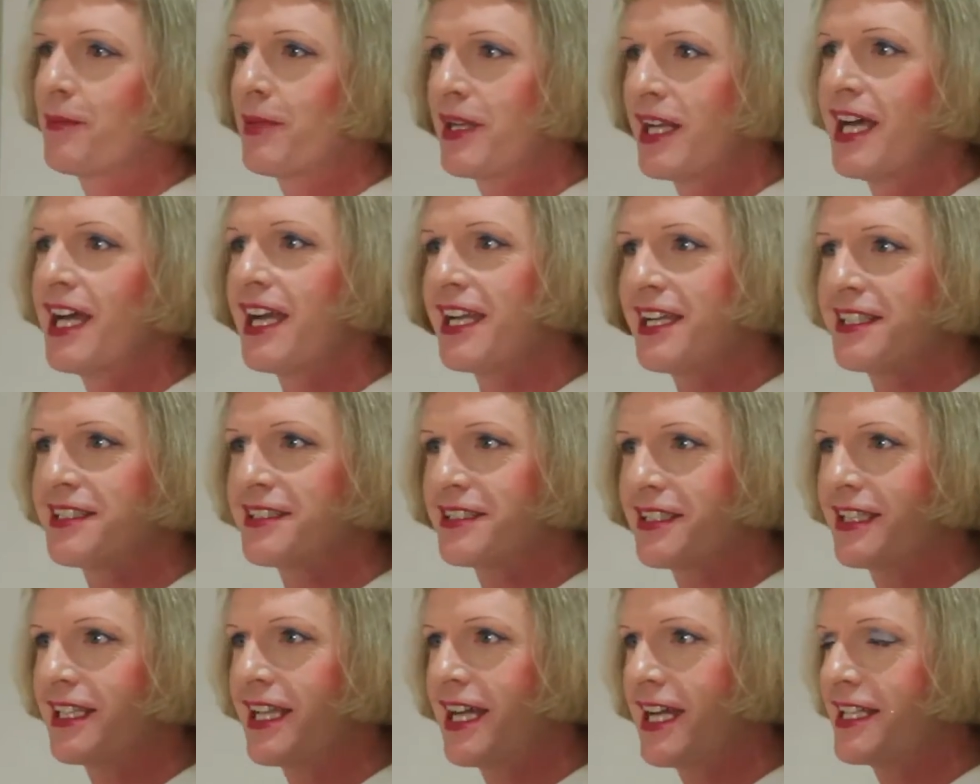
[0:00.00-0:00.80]

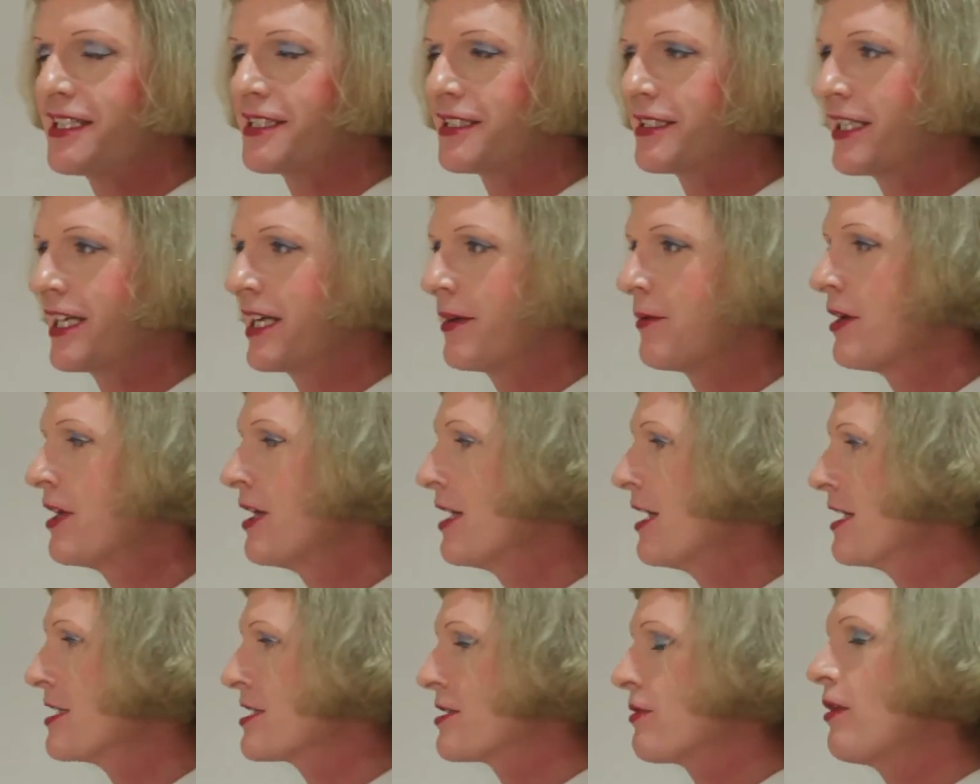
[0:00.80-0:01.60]
place, a landscape.
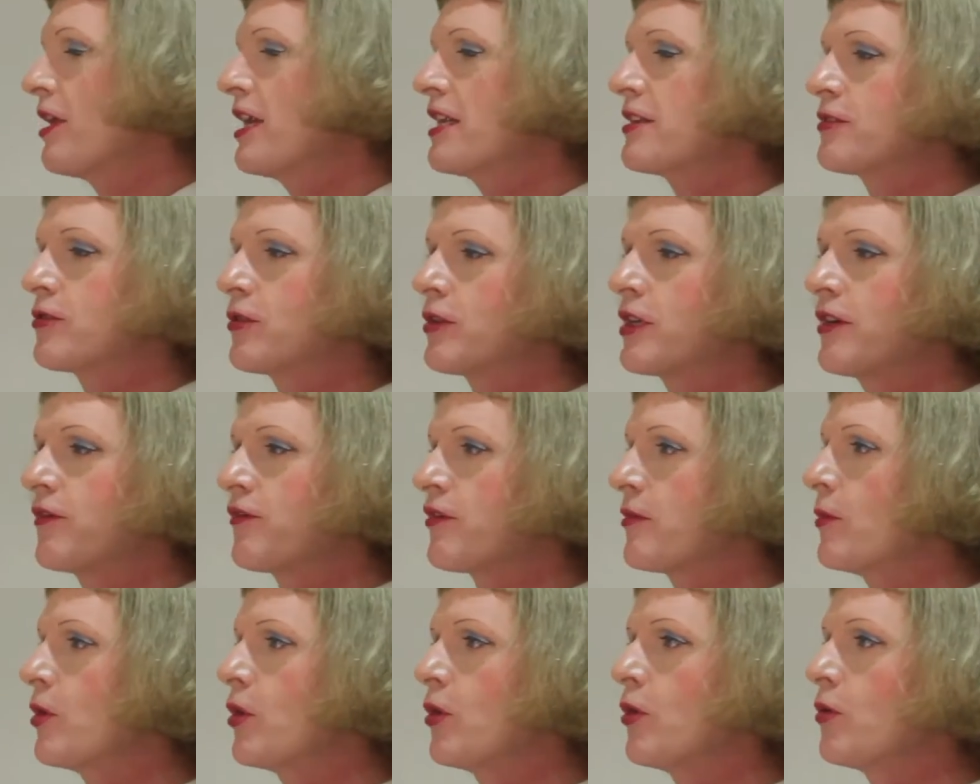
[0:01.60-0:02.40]
And so I took it
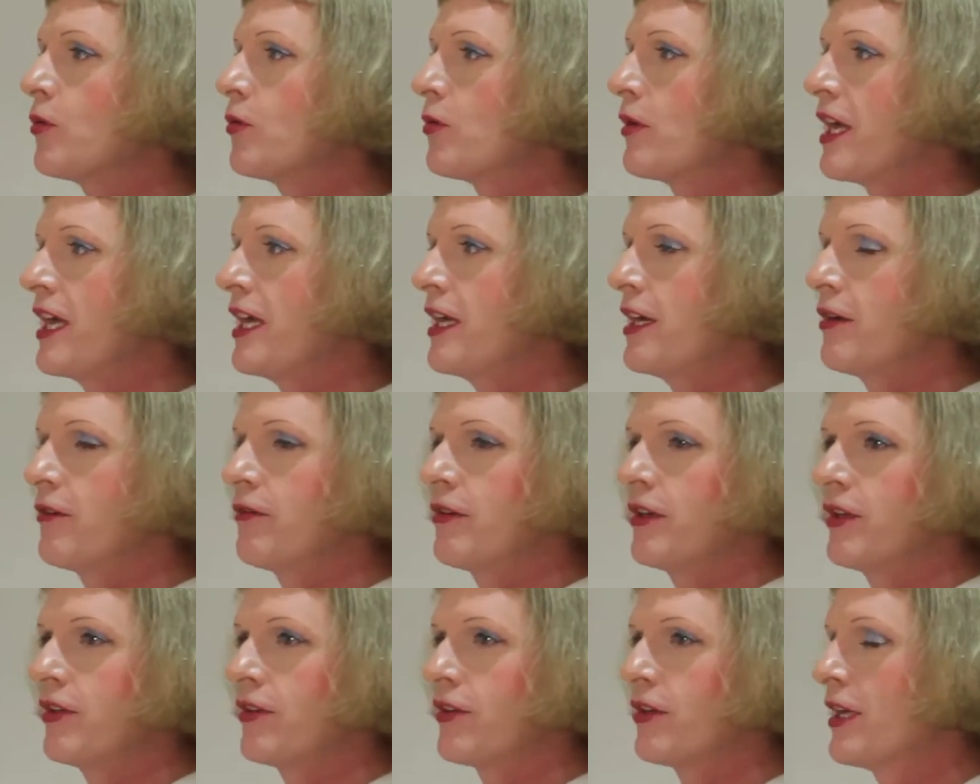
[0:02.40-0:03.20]
from all
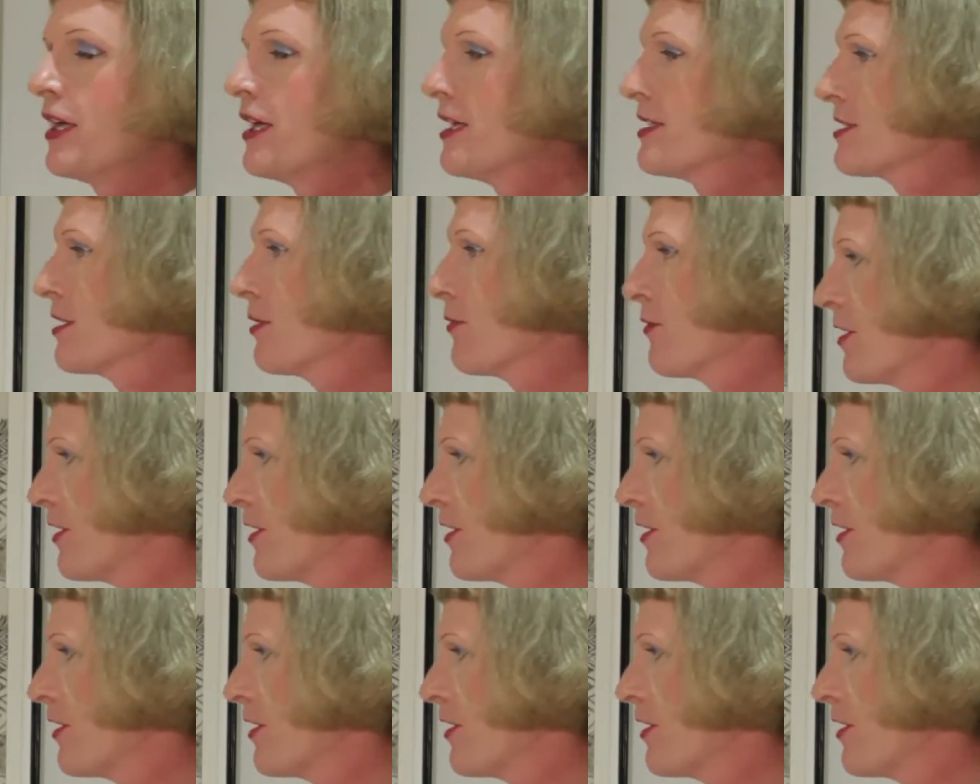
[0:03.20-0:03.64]
eras. So